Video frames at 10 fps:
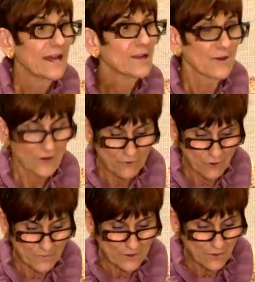and other
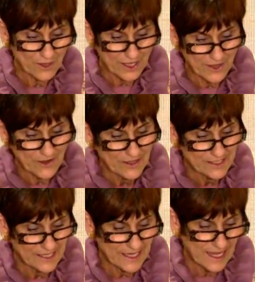groups who are here
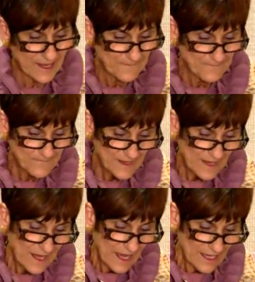today.
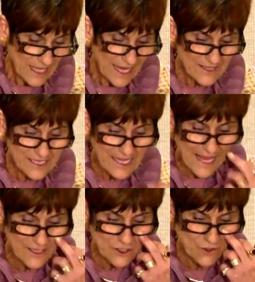A lot of these
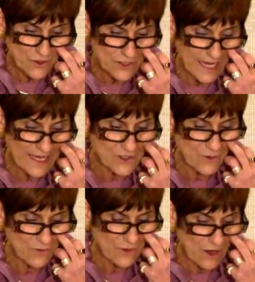added sugars, as
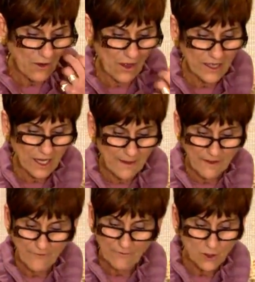you know, are
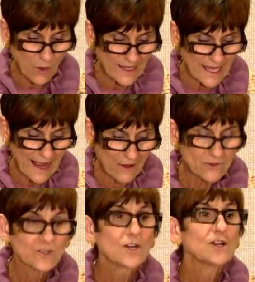coming from 20
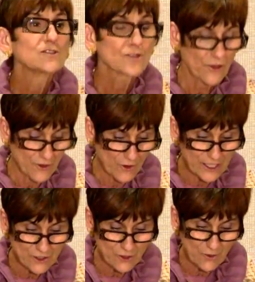ounce to
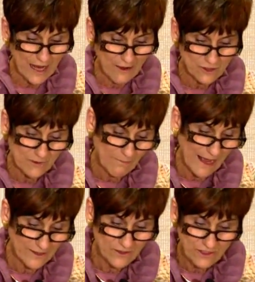32 ounce
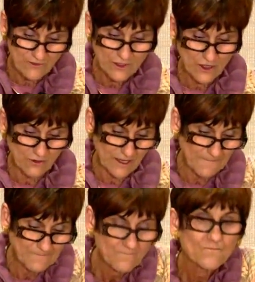bottles of soda.